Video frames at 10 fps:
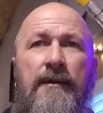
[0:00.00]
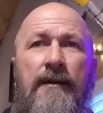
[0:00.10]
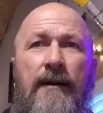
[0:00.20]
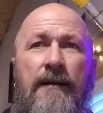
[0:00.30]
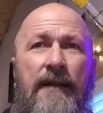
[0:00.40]

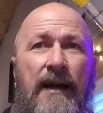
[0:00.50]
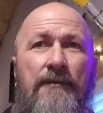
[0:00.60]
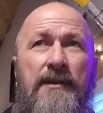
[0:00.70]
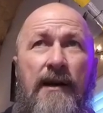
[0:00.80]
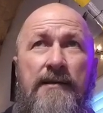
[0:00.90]
uh, that I
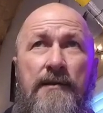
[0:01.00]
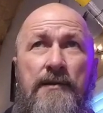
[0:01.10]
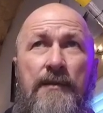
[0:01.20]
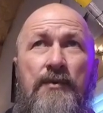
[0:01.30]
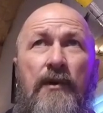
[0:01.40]
was also
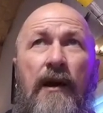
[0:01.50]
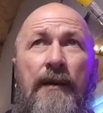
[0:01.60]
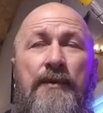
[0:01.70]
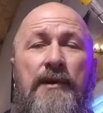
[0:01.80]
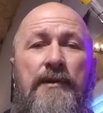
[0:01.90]

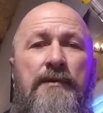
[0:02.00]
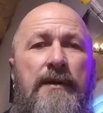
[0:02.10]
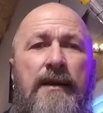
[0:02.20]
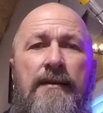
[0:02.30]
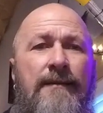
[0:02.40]
subscribed to.
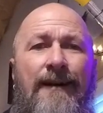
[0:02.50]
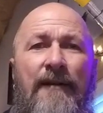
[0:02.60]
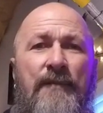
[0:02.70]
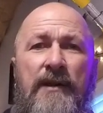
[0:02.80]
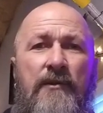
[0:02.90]
Now,
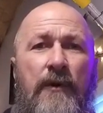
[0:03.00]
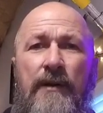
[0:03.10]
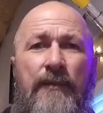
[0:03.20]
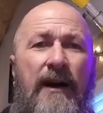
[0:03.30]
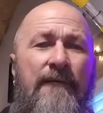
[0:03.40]
I've been
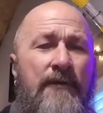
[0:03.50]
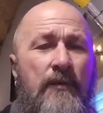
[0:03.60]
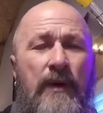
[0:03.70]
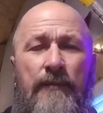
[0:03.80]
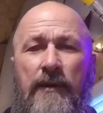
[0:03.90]
quit by a few
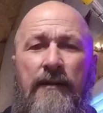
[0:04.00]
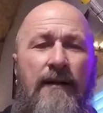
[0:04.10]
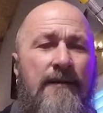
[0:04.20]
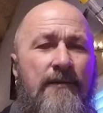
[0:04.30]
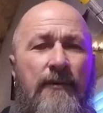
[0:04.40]
people
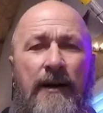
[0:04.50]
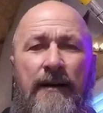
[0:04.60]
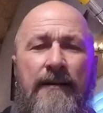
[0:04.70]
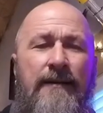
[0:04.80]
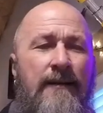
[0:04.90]
along the
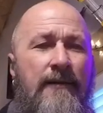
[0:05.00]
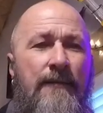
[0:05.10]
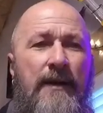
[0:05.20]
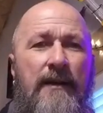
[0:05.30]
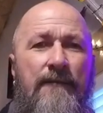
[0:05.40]
way. You know, I
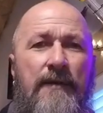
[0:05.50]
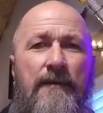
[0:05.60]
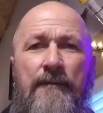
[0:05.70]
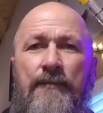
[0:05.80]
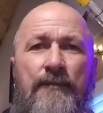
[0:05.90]
mean, if
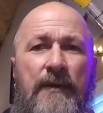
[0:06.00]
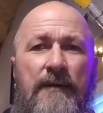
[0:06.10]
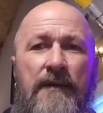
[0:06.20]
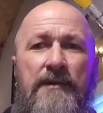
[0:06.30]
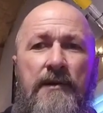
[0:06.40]
you're
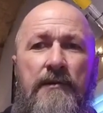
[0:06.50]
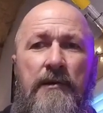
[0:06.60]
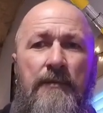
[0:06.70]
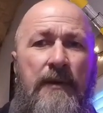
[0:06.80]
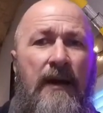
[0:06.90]
in this
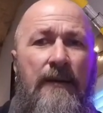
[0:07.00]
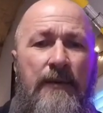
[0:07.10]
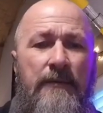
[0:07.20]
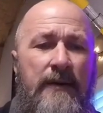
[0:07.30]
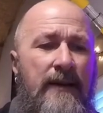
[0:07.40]
YouTube game,
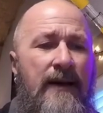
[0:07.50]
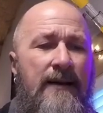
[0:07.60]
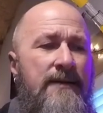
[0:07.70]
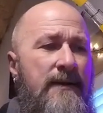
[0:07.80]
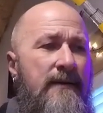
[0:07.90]
you
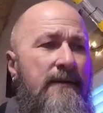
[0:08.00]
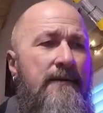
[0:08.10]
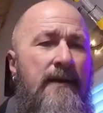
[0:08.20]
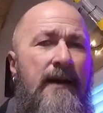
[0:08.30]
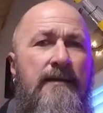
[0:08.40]
realize, you know,
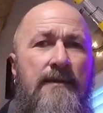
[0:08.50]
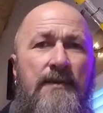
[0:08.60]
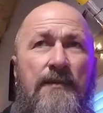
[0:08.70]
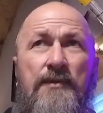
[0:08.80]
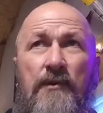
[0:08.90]
you'll gain some
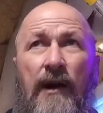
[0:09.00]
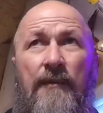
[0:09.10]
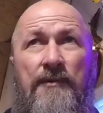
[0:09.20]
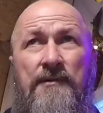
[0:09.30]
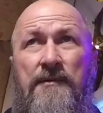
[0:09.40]

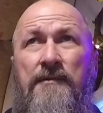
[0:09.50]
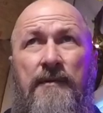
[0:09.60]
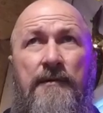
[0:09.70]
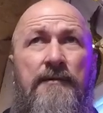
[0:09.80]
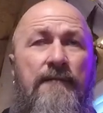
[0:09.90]
subscribers and you'll
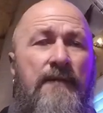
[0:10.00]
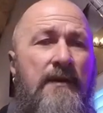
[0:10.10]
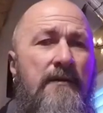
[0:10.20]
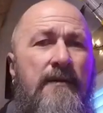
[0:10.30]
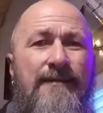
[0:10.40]
lose a
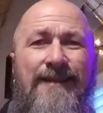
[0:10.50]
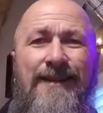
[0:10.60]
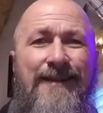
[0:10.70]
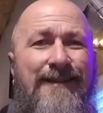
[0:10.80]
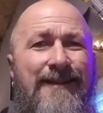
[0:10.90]
few and da
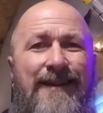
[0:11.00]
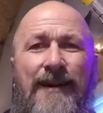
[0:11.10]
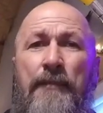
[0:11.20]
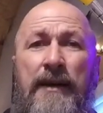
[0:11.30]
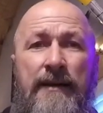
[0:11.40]
da da,
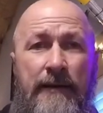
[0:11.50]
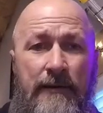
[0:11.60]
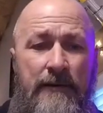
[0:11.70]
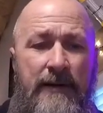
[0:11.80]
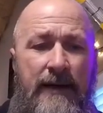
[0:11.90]
da Big
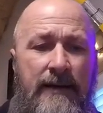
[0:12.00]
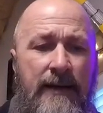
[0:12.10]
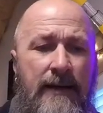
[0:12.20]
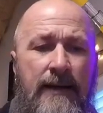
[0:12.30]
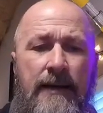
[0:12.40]
deal, okay?
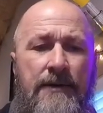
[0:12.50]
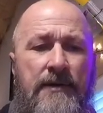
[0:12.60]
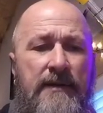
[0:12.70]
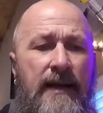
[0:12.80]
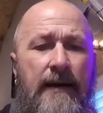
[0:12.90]
It's
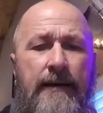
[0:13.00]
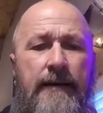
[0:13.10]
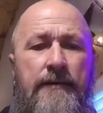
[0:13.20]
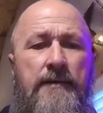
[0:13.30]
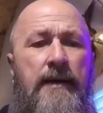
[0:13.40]
just how it
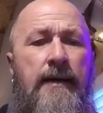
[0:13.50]
goes.